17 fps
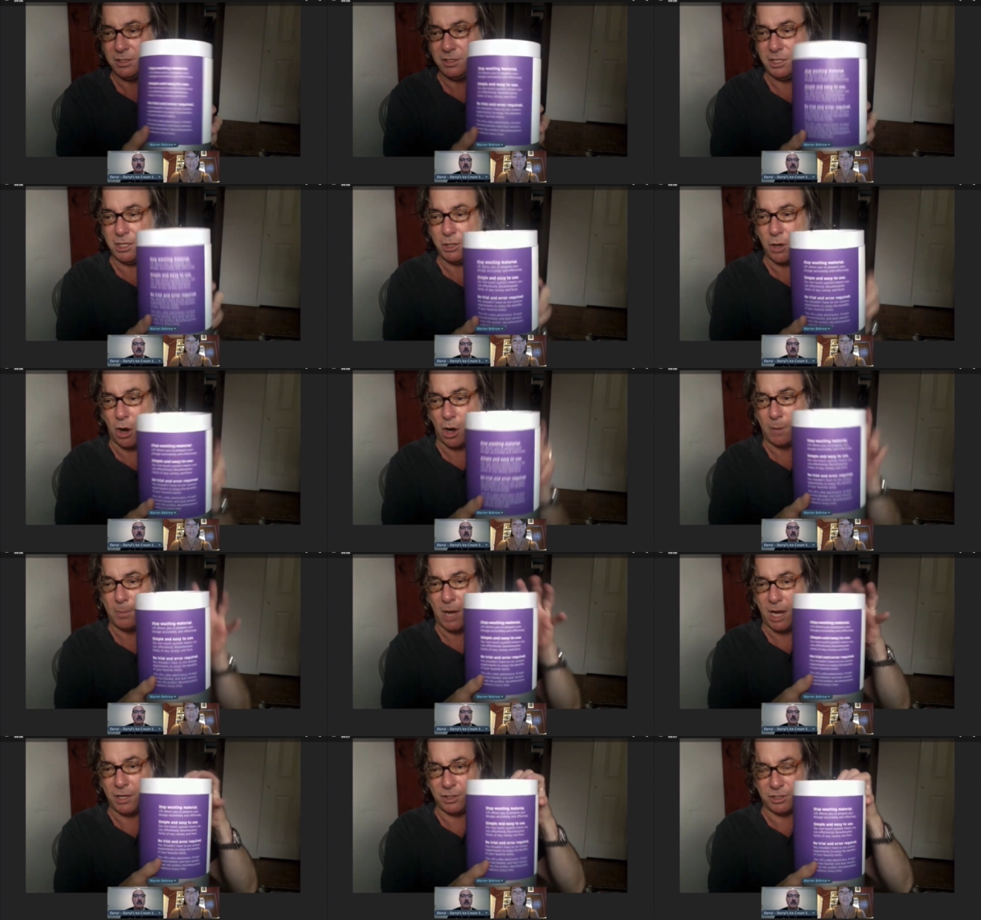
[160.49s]

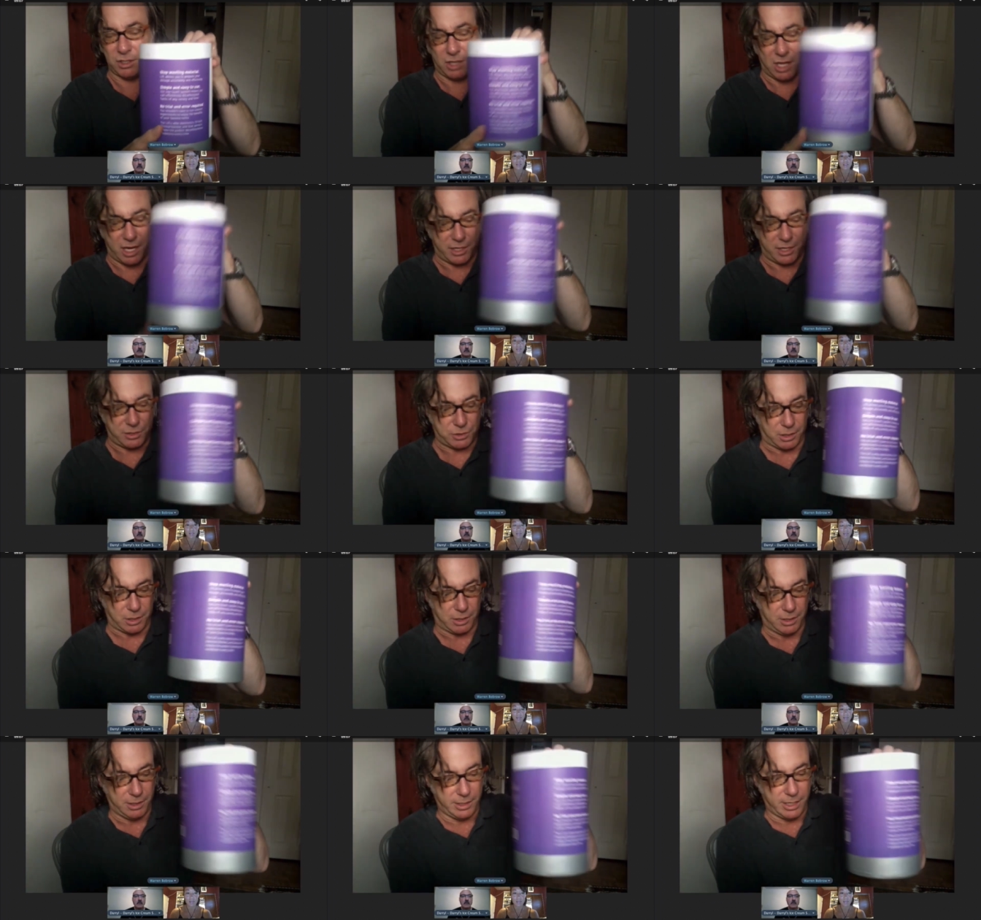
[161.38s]

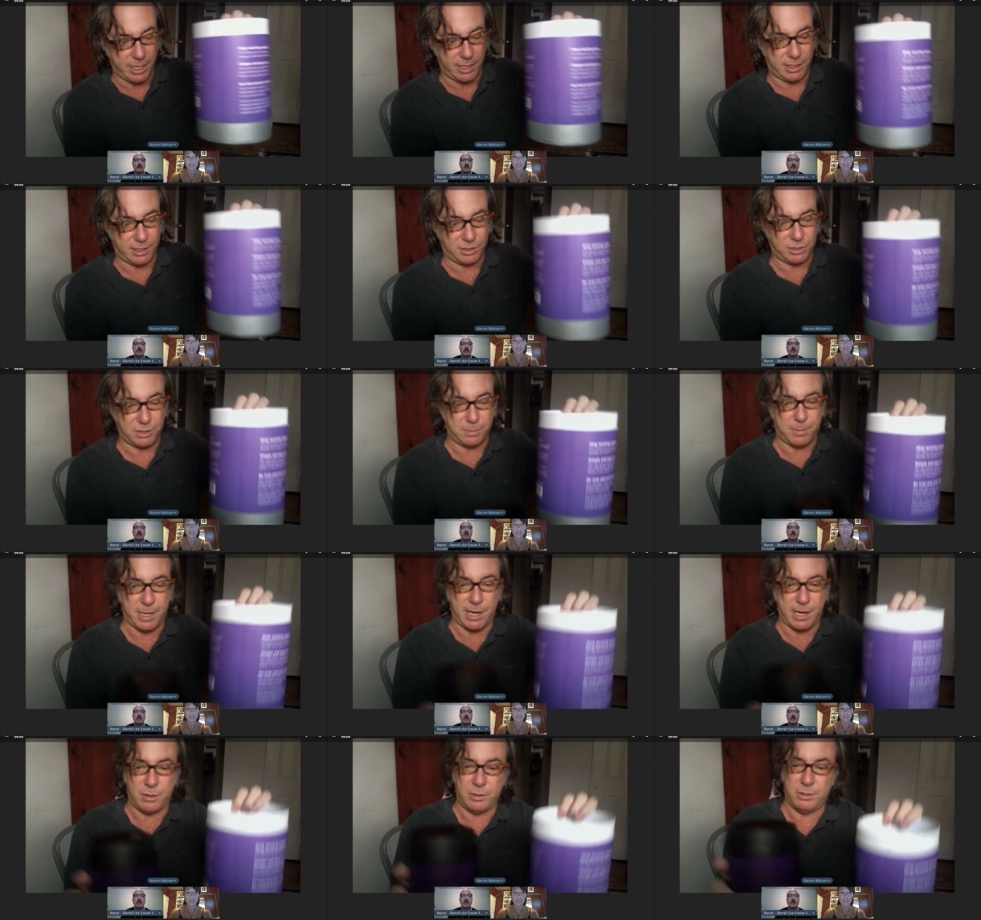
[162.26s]
decarboxylizer. And it's
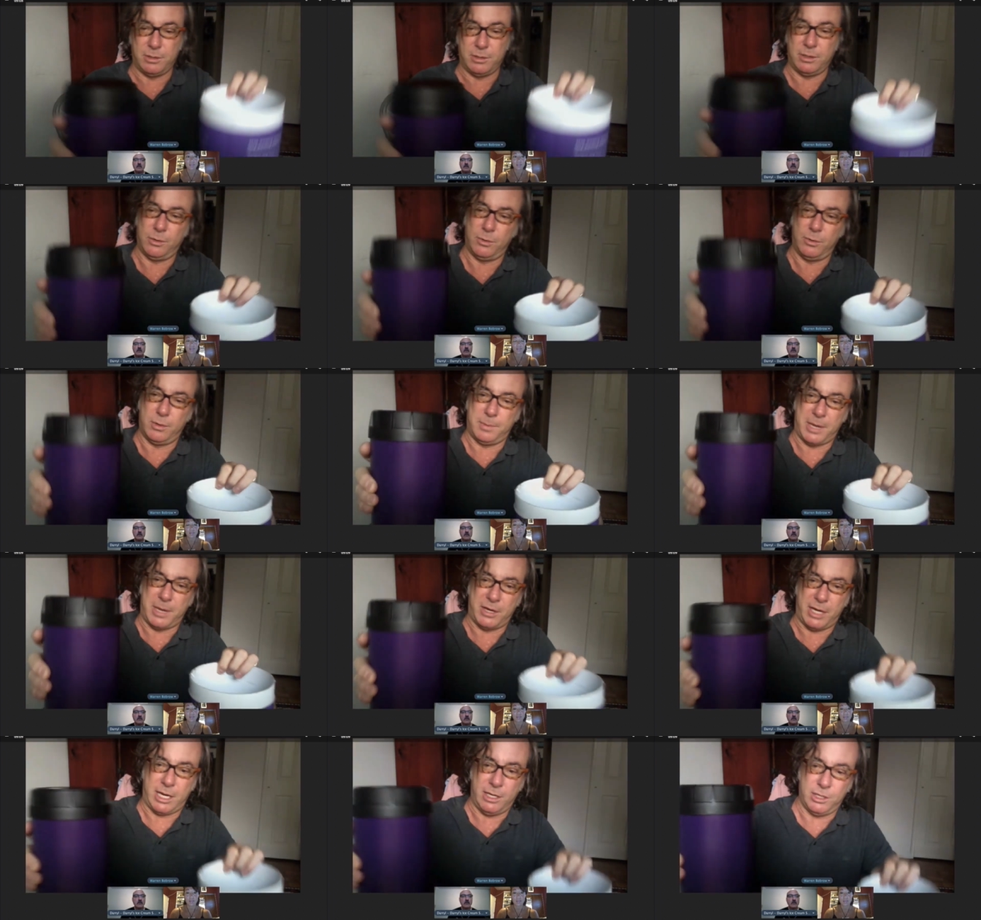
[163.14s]
about
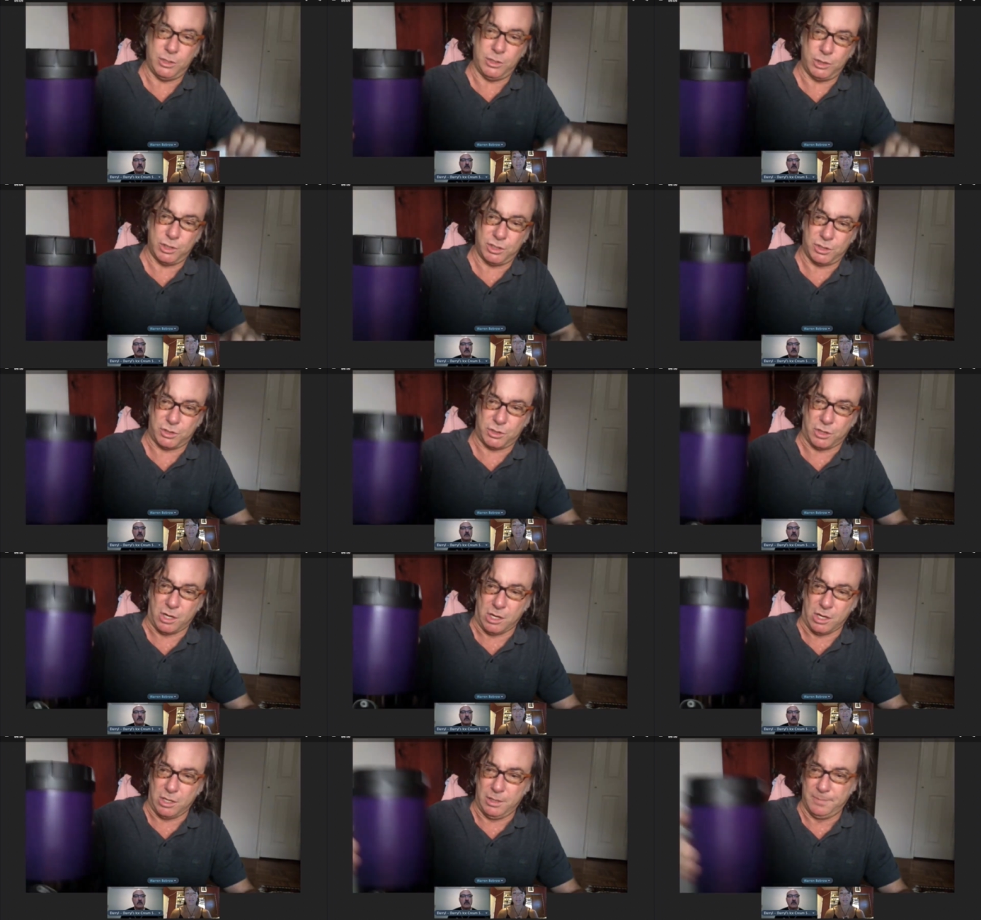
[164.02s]
8 inches
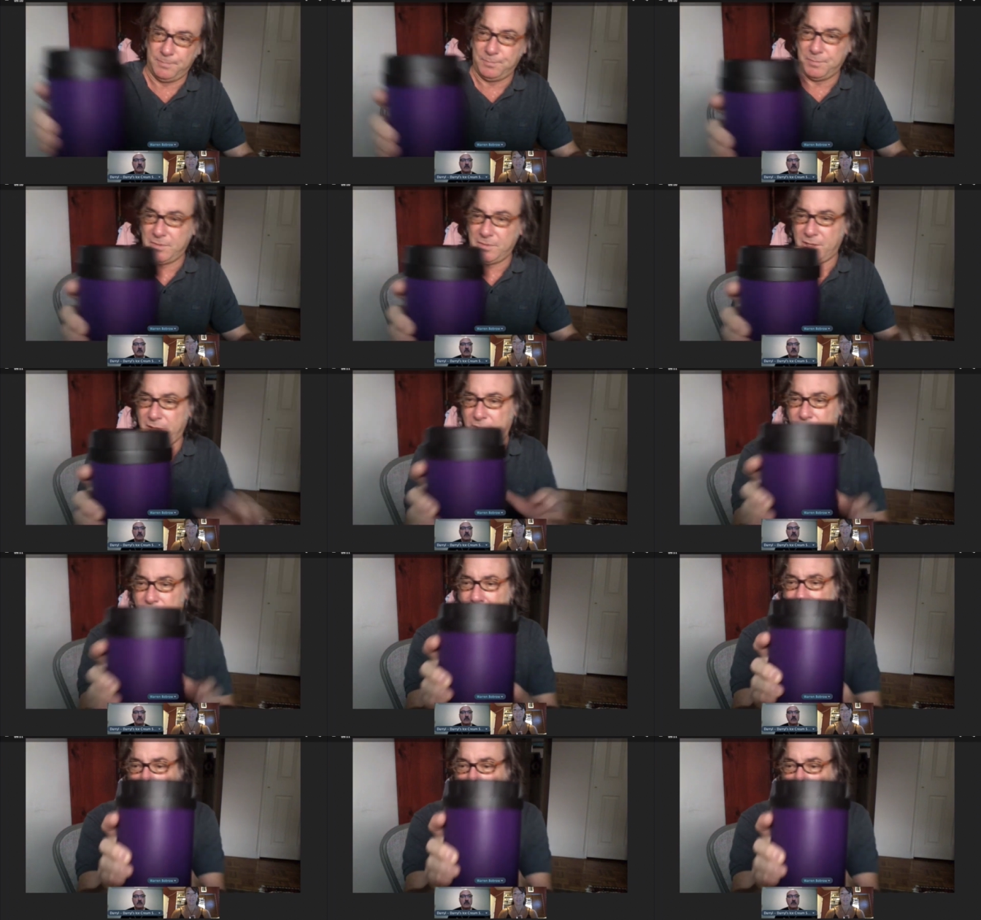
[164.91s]
tall. There it